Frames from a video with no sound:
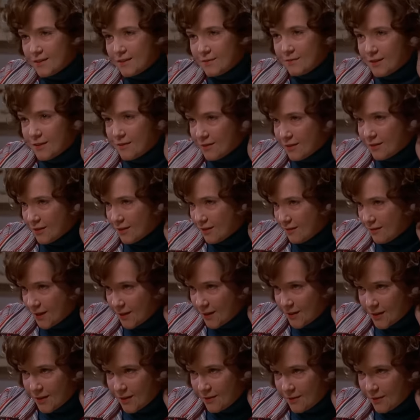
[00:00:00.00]
kissed me for the
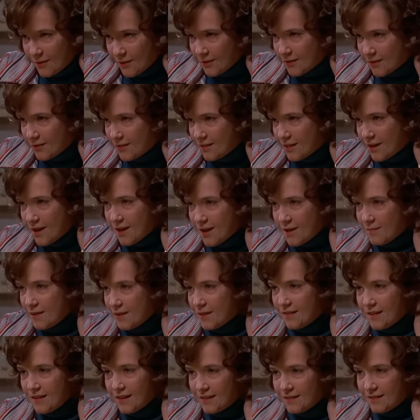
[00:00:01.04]
very first time
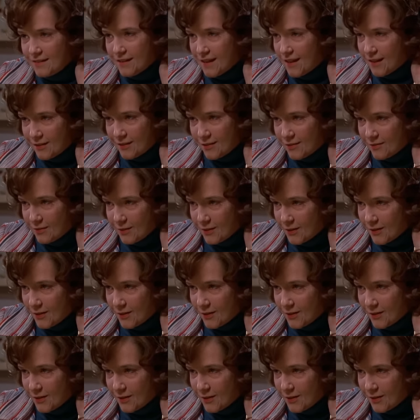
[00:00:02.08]
on that dance